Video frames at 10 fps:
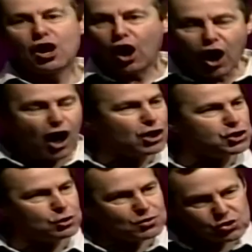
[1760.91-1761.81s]

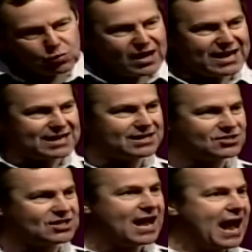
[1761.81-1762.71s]
arduous
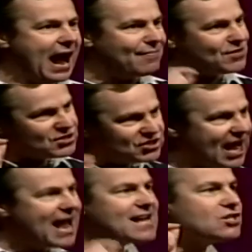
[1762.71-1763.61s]
ways. And the
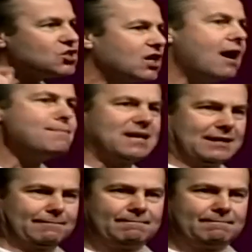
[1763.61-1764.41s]
day is coming